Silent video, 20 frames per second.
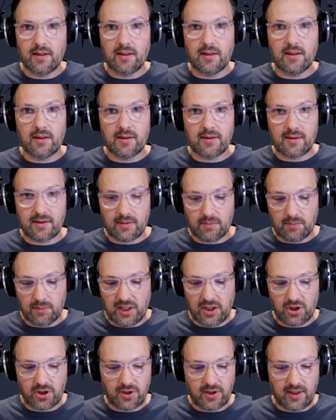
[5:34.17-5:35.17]

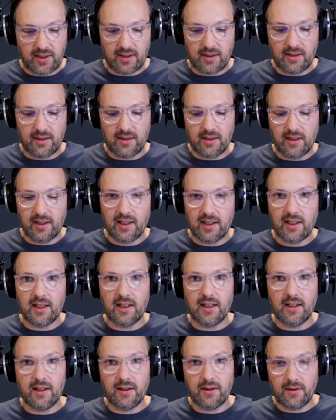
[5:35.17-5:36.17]
smash that in
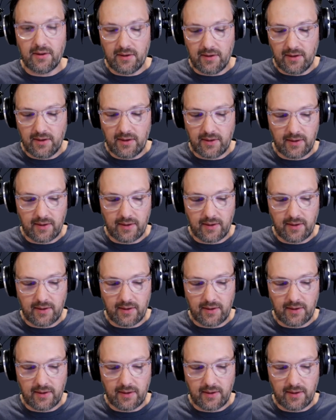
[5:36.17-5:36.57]
here.